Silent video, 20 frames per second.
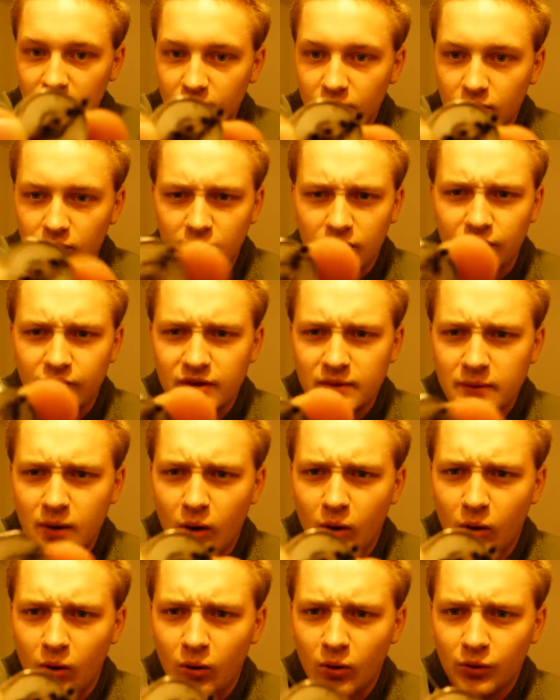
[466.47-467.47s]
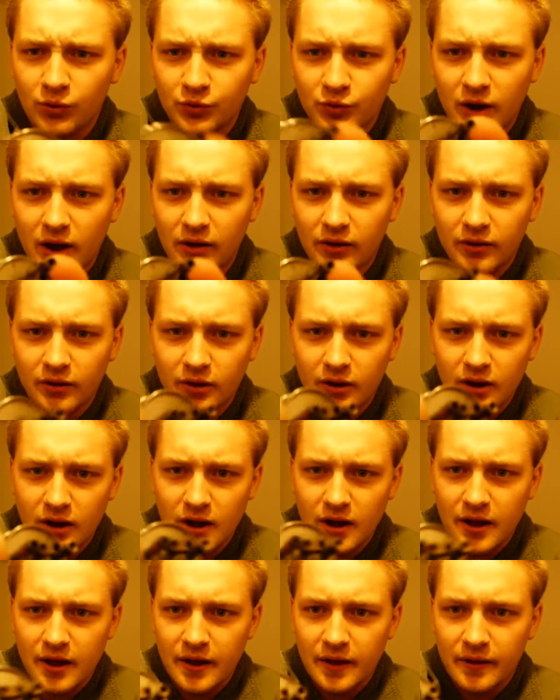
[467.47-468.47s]
well, the female holes, rather,
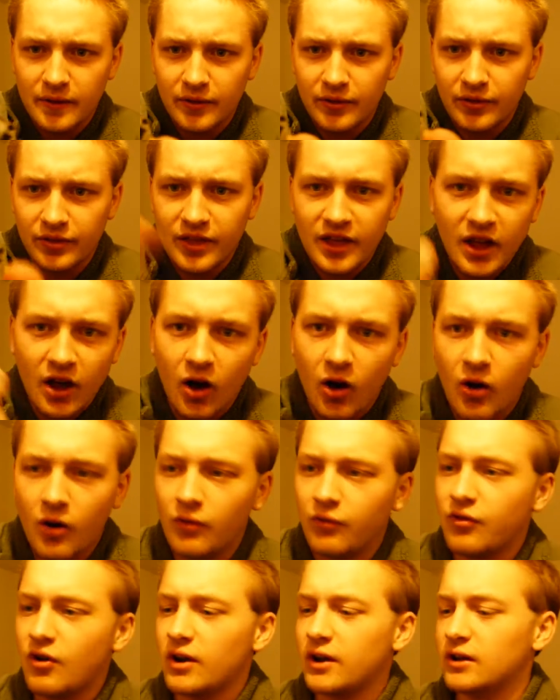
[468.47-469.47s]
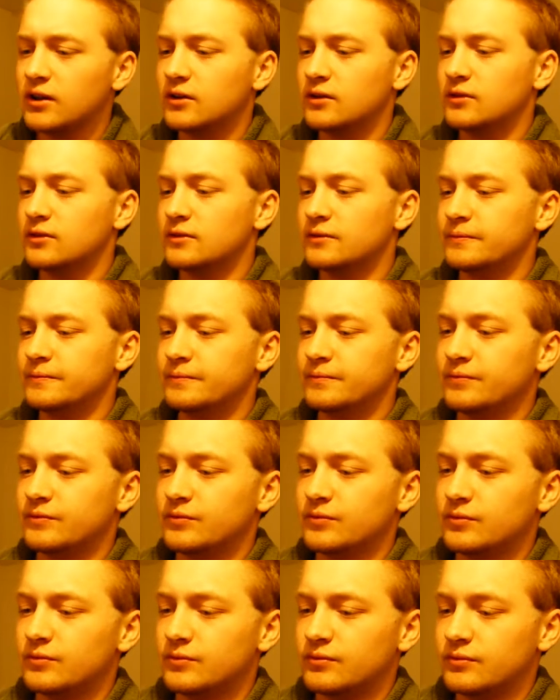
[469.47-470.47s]
they all fucking,
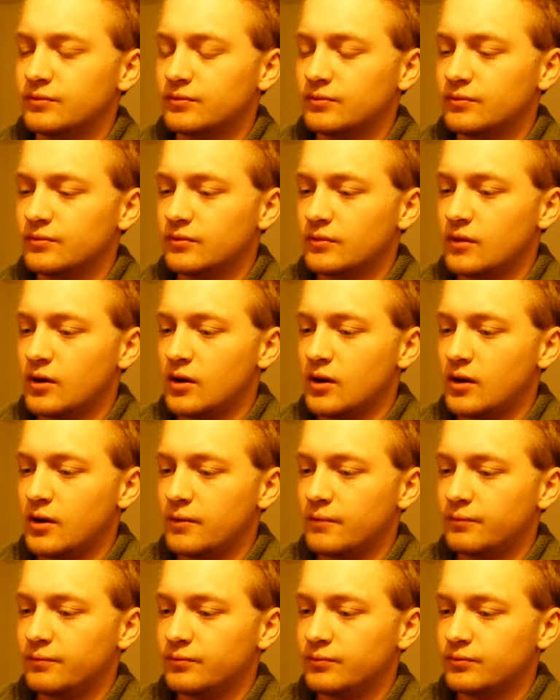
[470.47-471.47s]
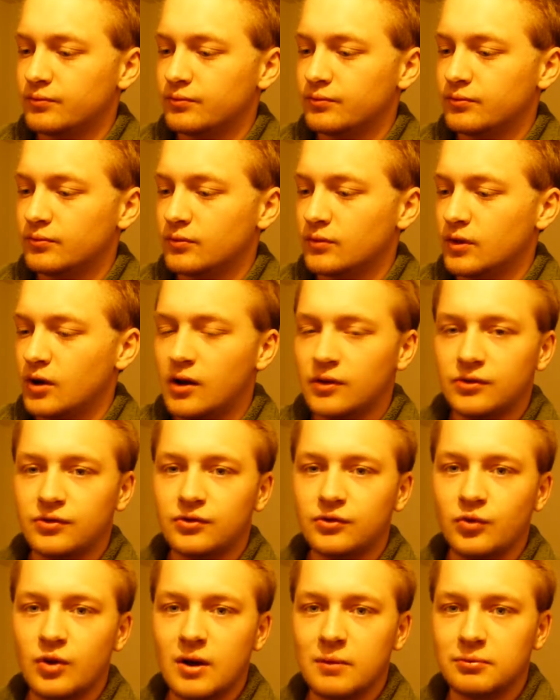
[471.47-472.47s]
got
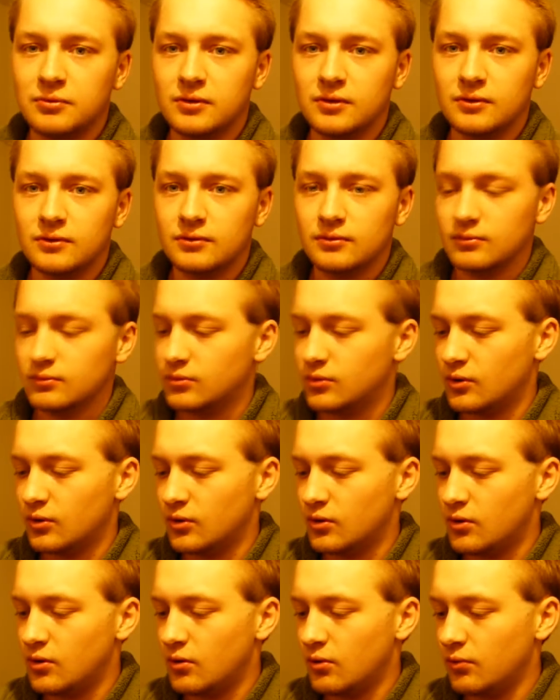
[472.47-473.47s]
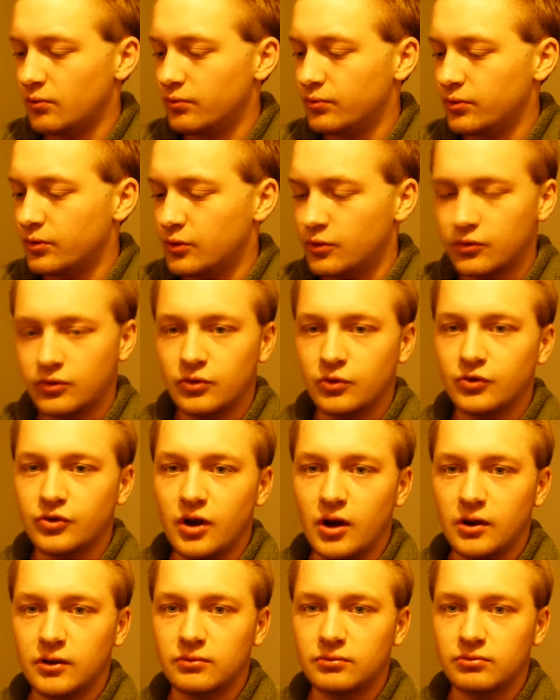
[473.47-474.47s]
stripped. They're
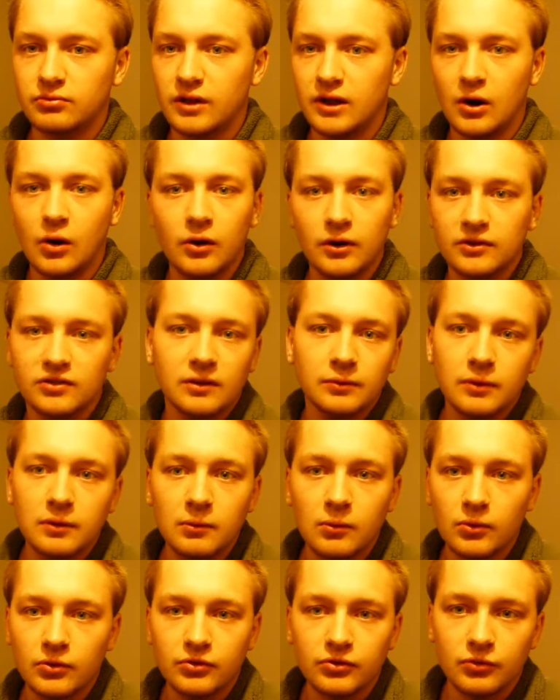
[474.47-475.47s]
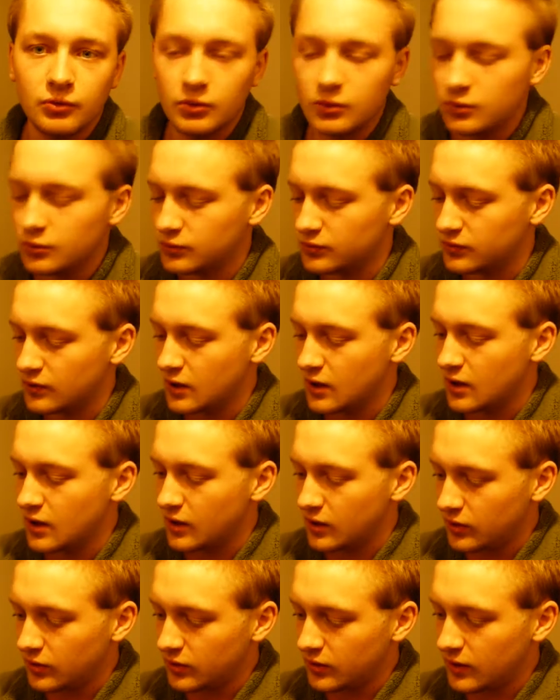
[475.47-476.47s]
done. They don't accept any more screws.
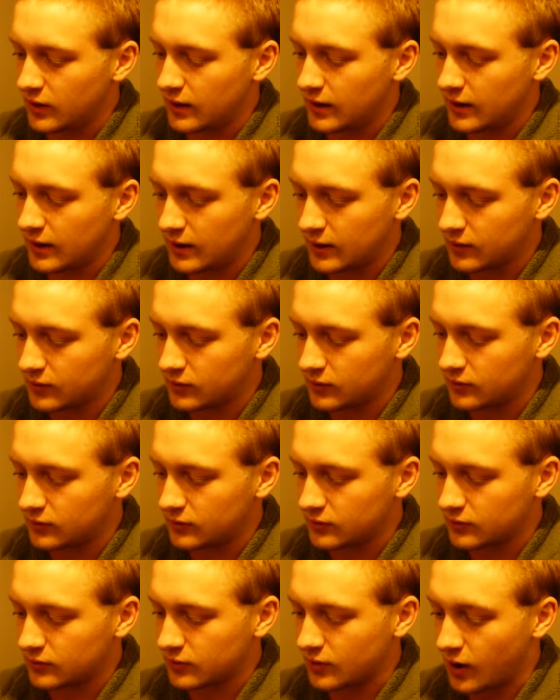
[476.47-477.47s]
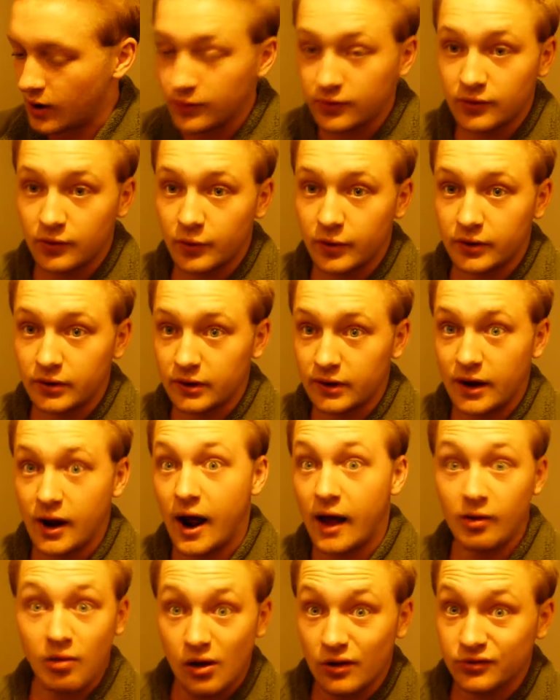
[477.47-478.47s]
And consequently,
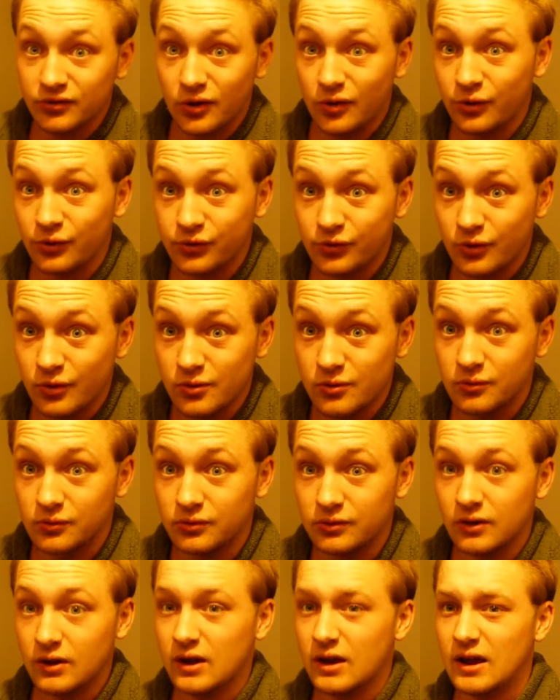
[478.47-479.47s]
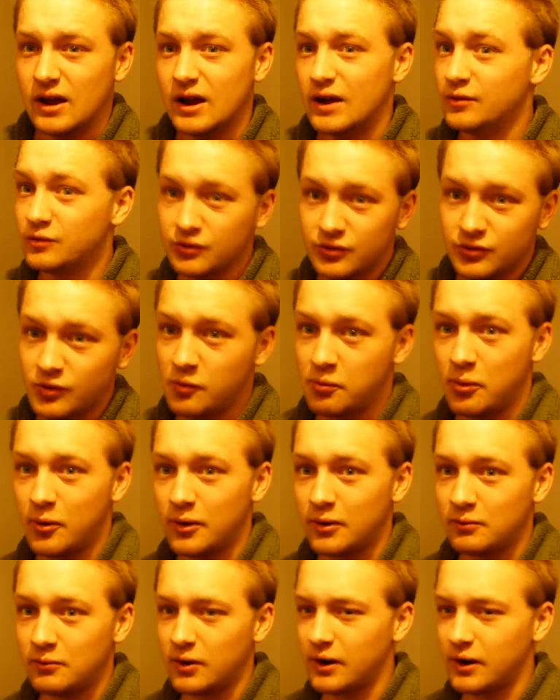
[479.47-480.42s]
I lost all the screws. And there's no point in